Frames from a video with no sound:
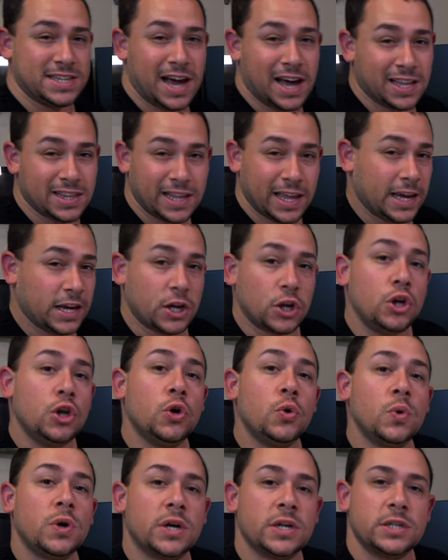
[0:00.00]
not like
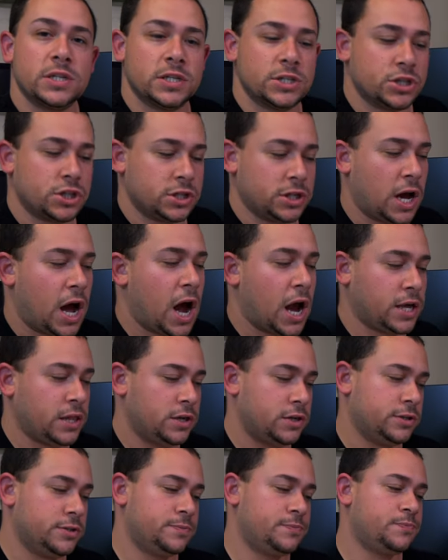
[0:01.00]
new condition either.